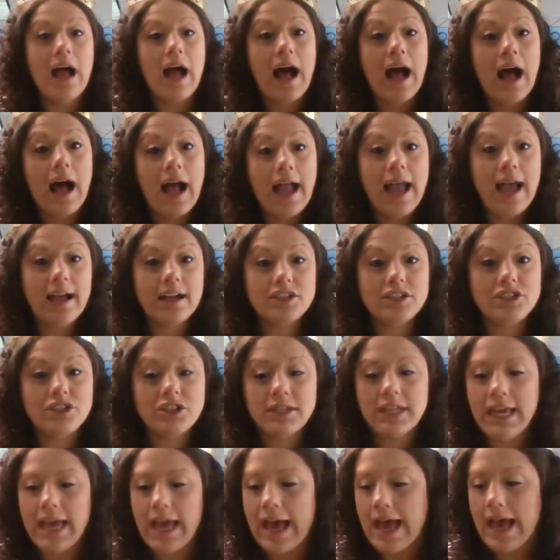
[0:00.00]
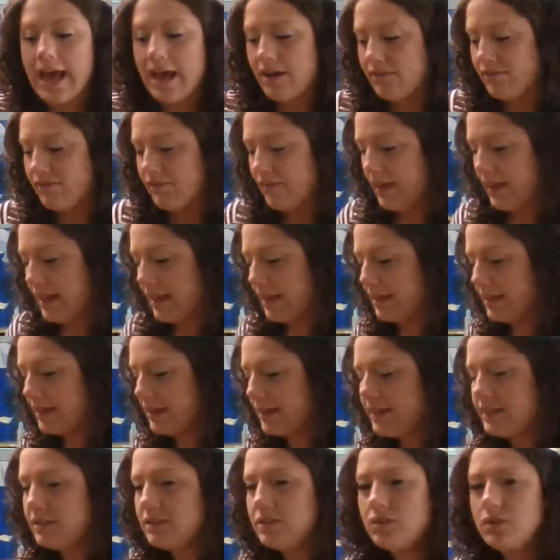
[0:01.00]
I actually have a
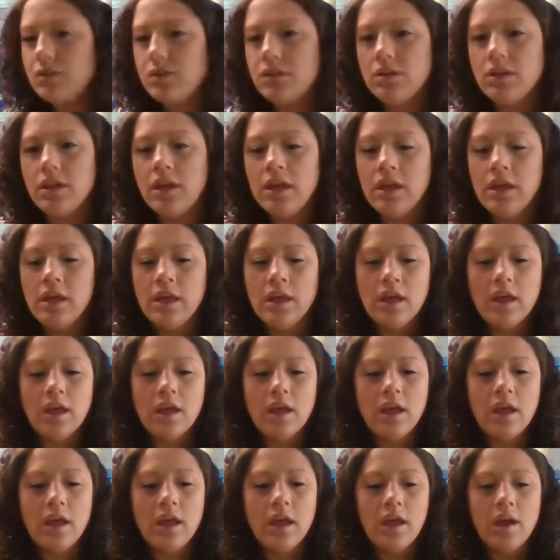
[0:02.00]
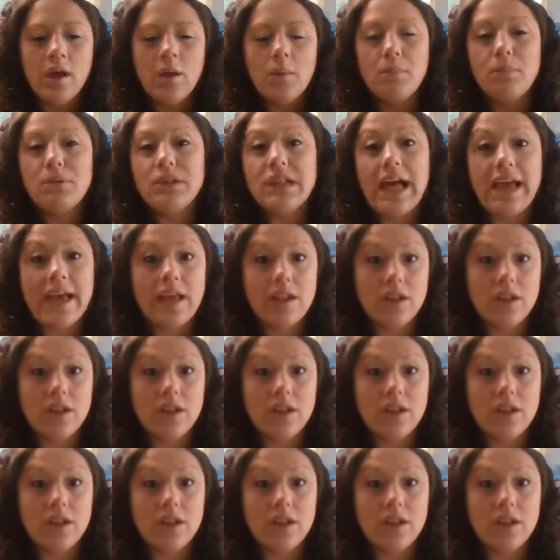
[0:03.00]
little play